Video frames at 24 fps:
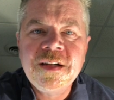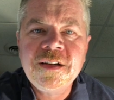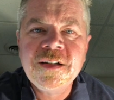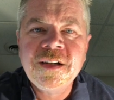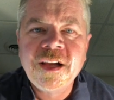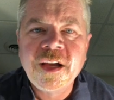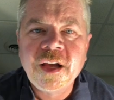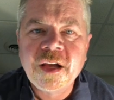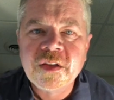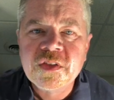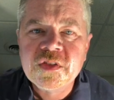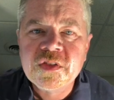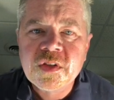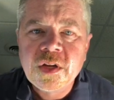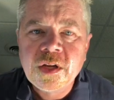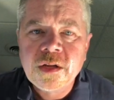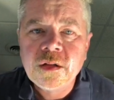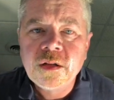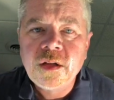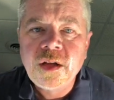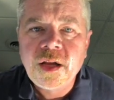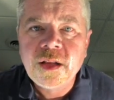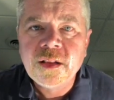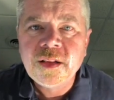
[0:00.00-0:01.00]
Okay,
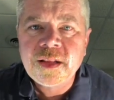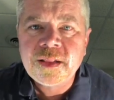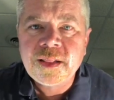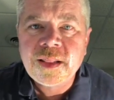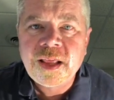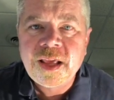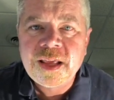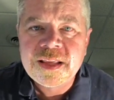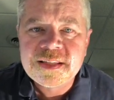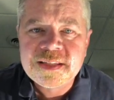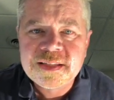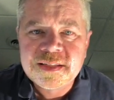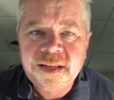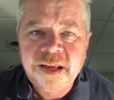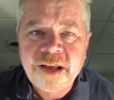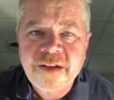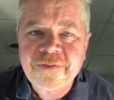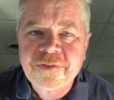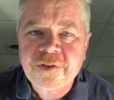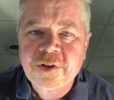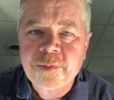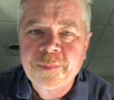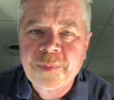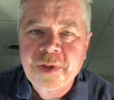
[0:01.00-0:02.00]
so I let that
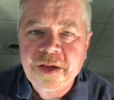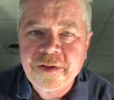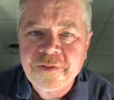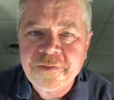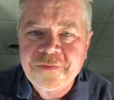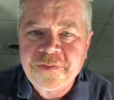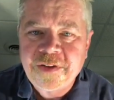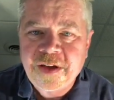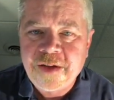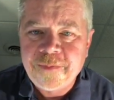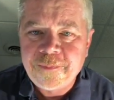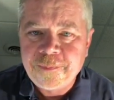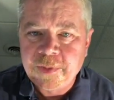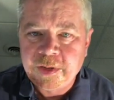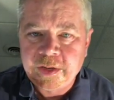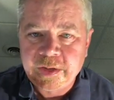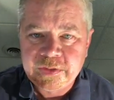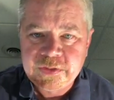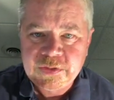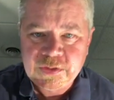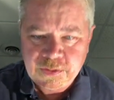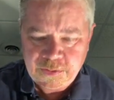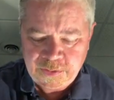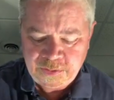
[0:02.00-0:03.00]
set for about 5
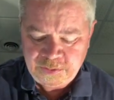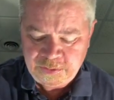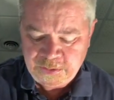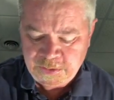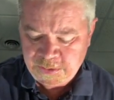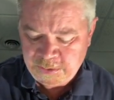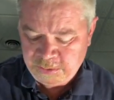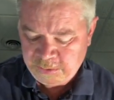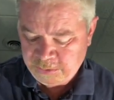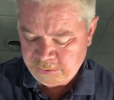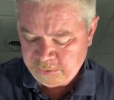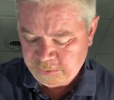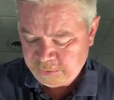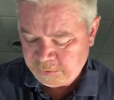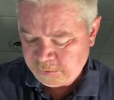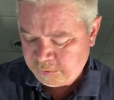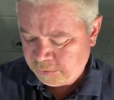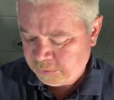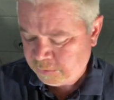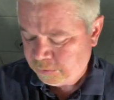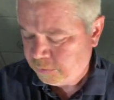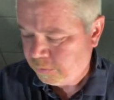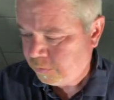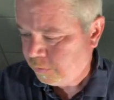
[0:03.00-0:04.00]
minutes, and
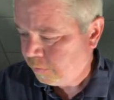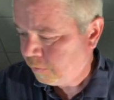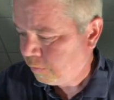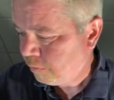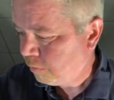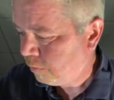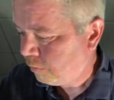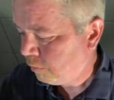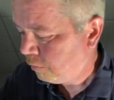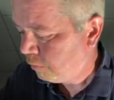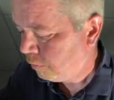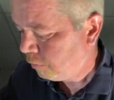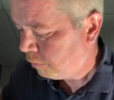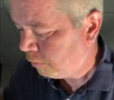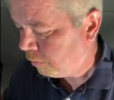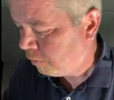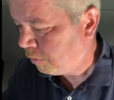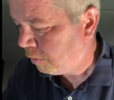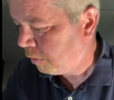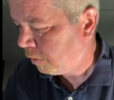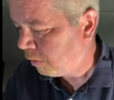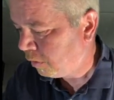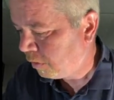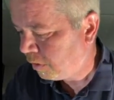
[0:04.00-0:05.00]

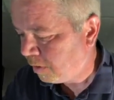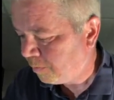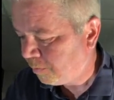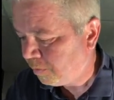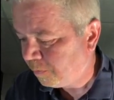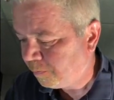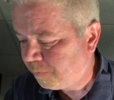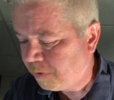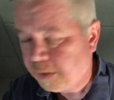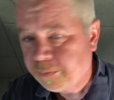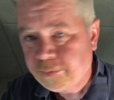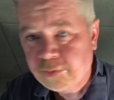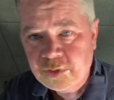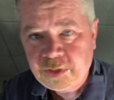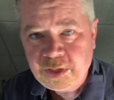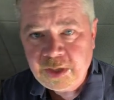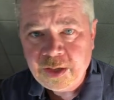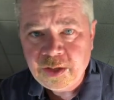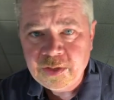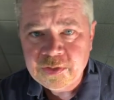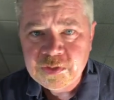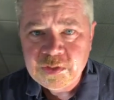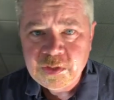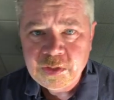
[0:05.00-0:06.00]
get a couple of paper
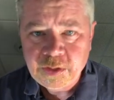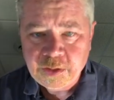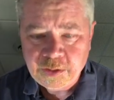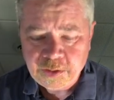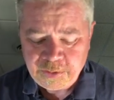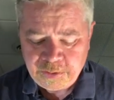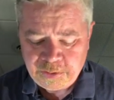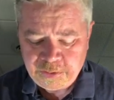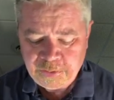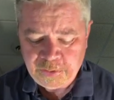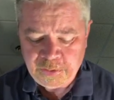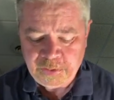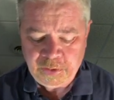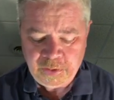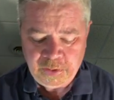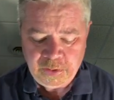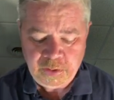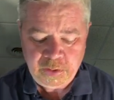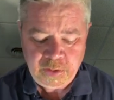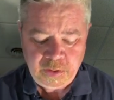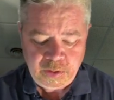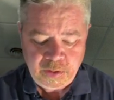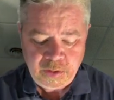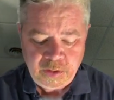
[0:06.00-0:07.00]
towels here.
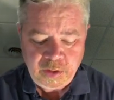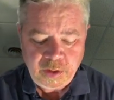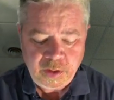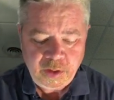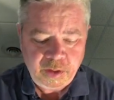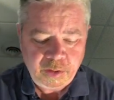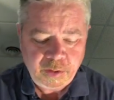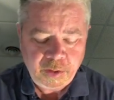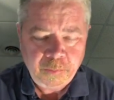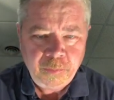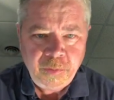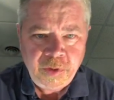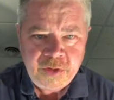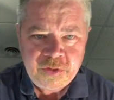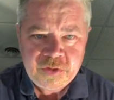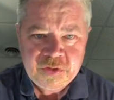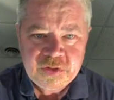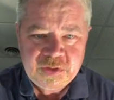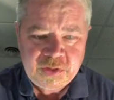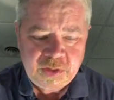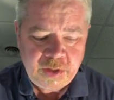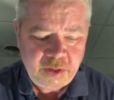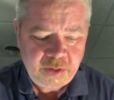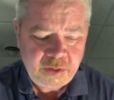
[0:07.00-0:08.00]
And I want to
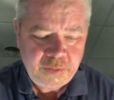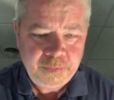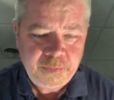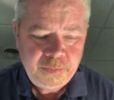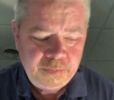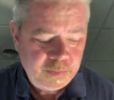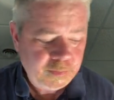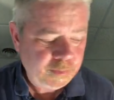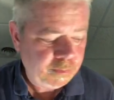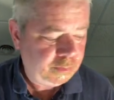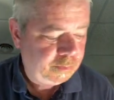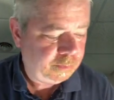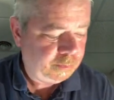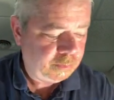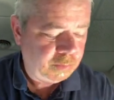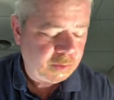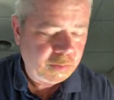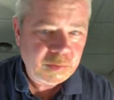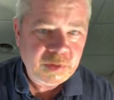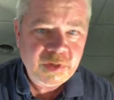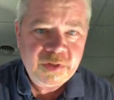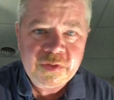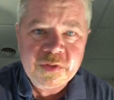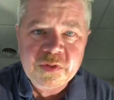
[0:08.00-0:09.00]
just kind of,
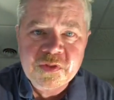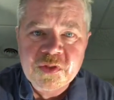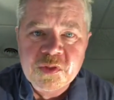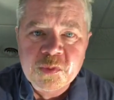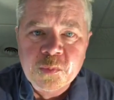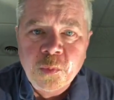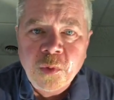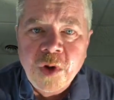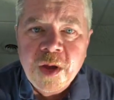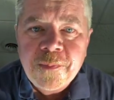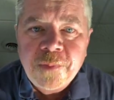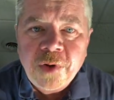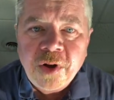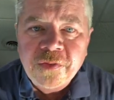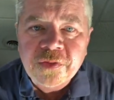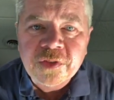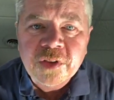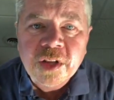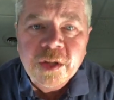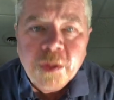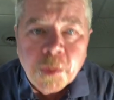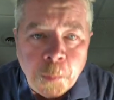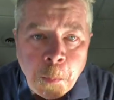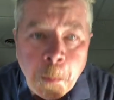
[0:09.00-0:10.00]
well, what I'll do is just wipe off a
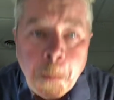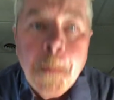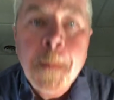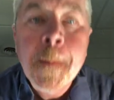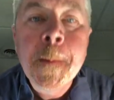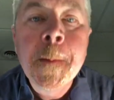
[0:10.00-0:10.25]
little